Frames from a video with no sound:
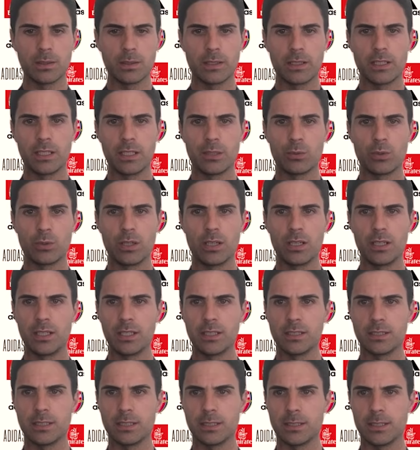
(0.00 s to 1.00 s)
he really
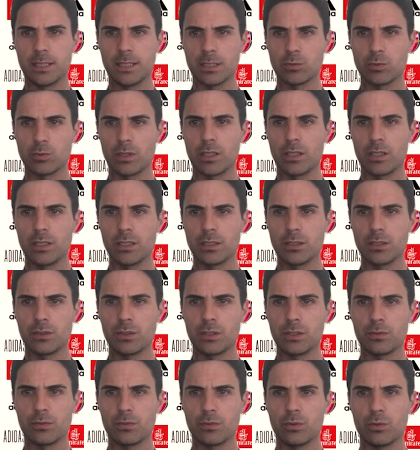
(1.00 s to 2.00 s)
needs it. That's why he is
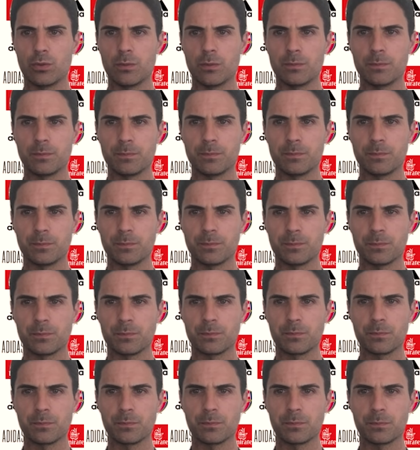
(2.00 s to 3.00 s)
fearful.
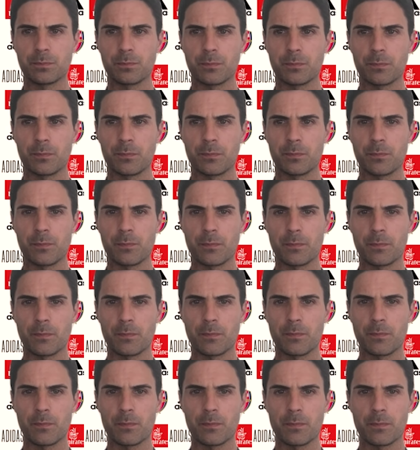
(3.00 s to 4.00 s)
Thanks, Mikel.
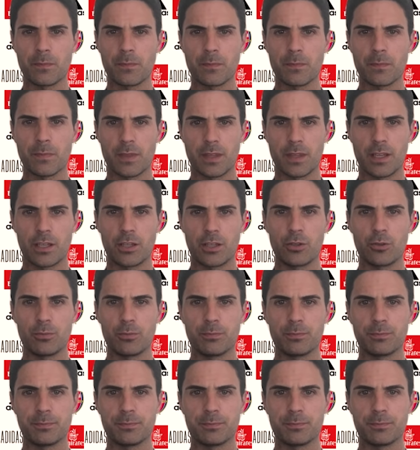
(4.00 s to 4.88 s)
Thank you